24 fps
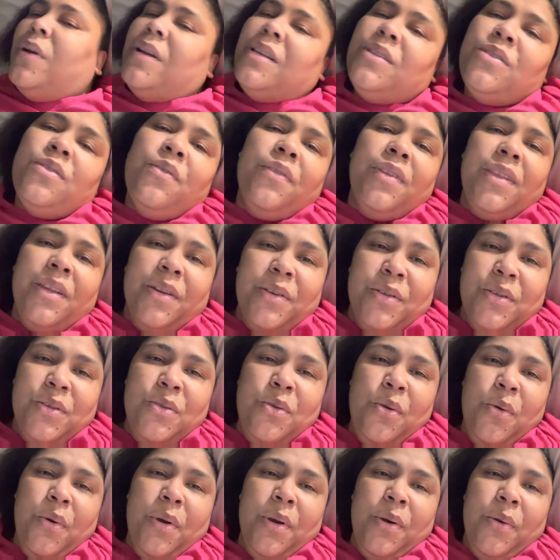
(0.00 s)
is over there
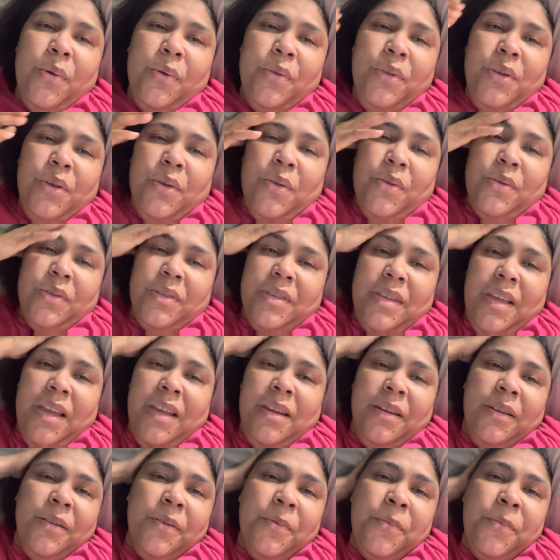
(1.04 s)
snoring on the other side.